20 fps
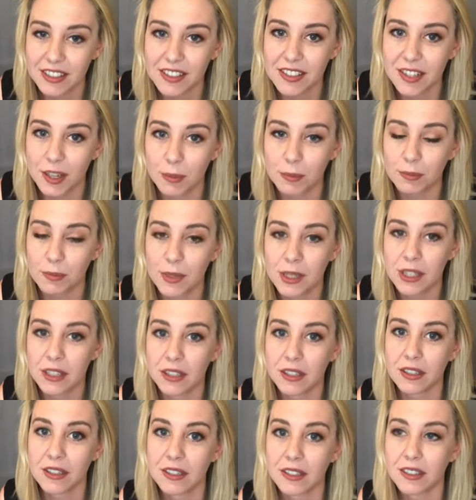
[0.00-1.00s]
some
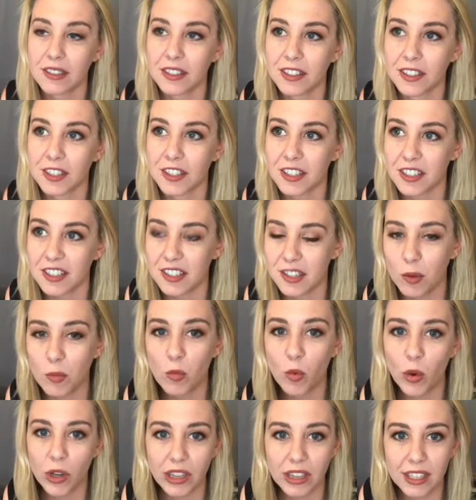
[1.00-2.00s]

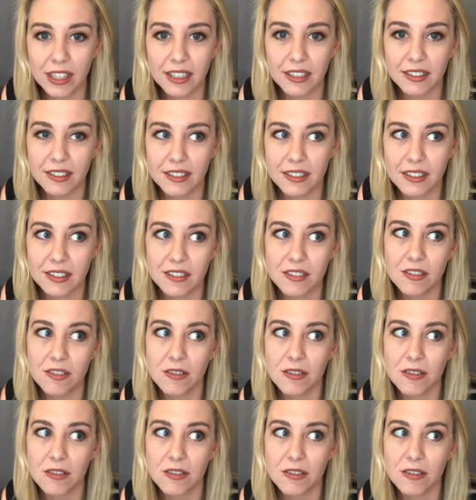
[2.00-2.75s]
some woodland.